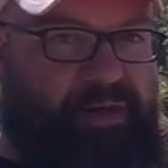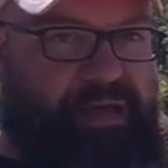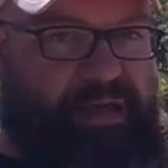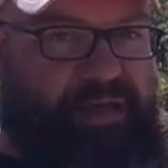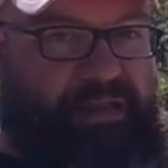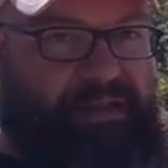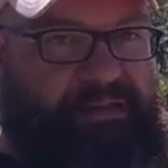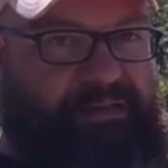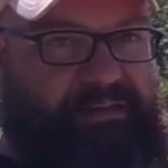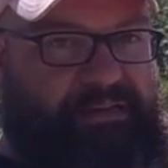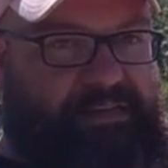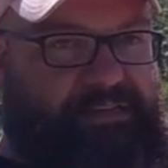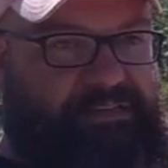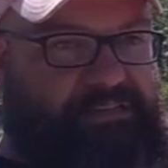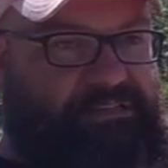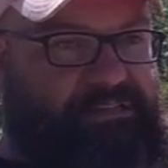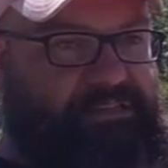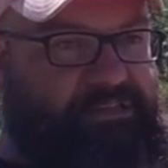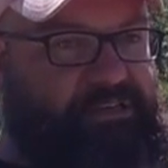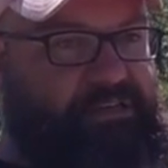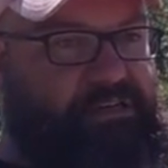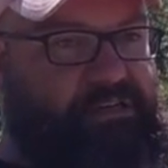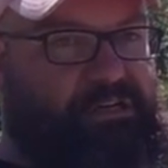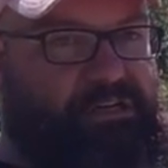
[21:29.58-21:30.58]
of paying
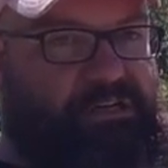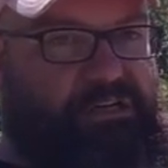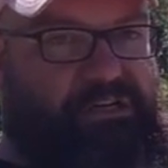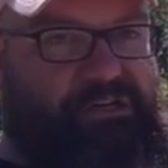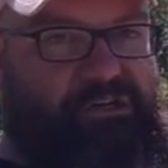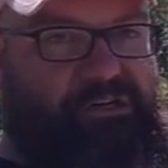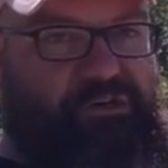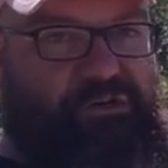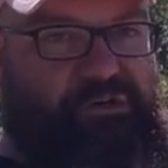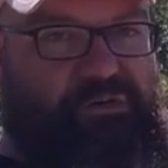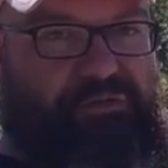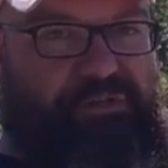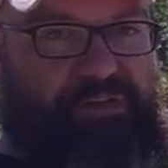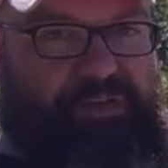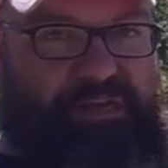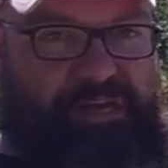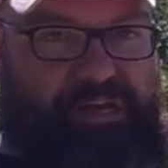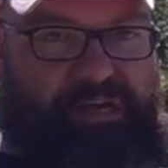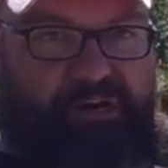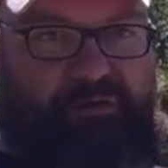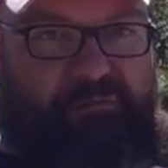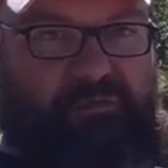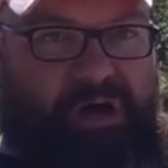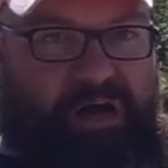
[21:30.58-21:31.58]
attention to the
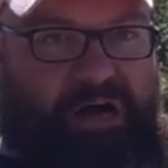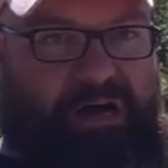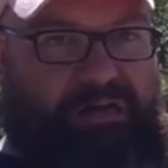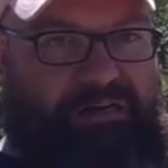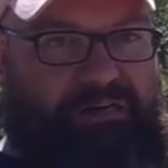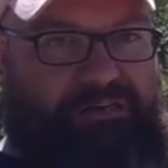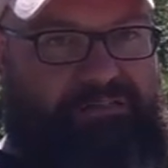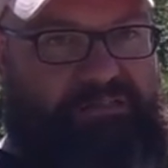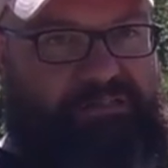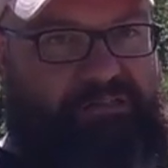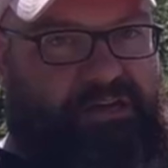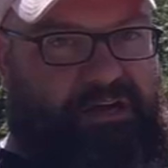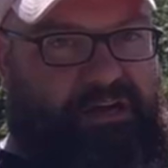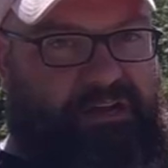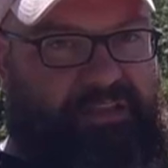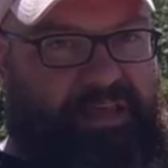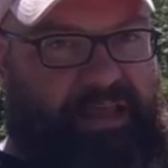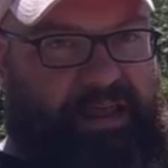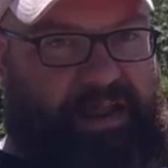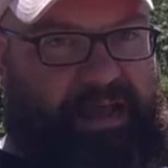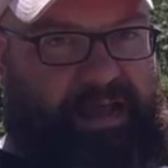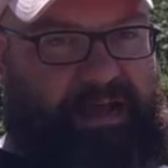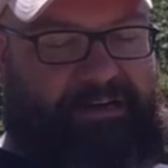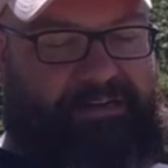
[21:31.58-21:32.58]
gearbox on
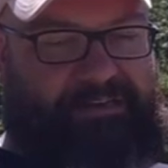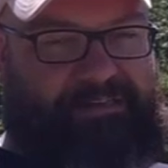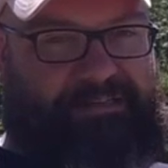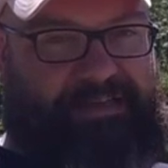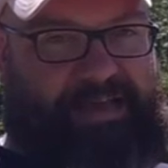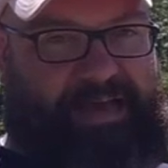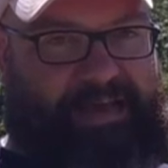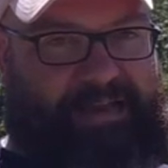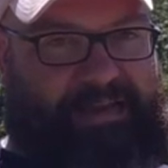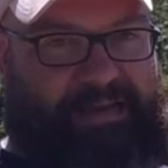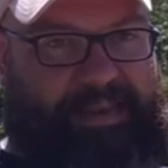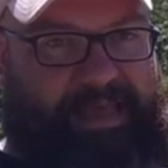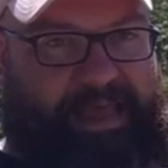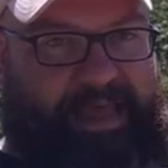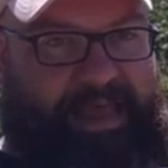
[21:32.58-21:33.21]
that outside